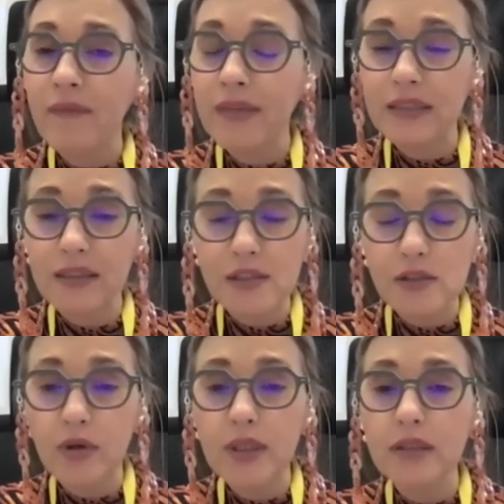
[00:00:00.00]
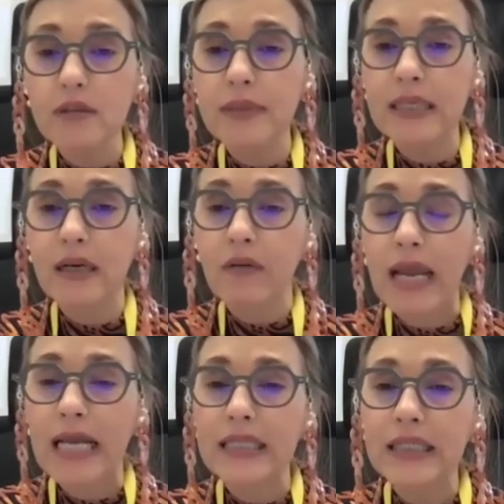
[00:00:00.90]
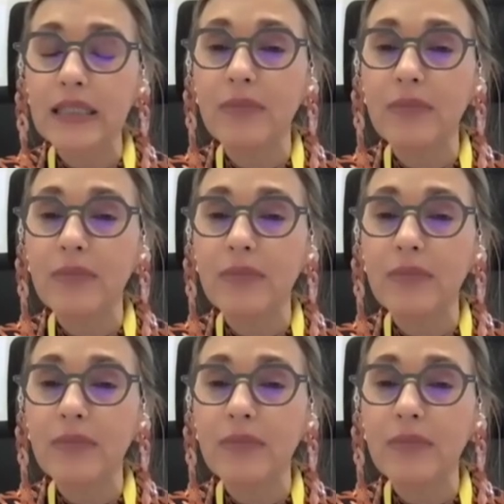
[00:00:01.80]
that it is going to be a reality,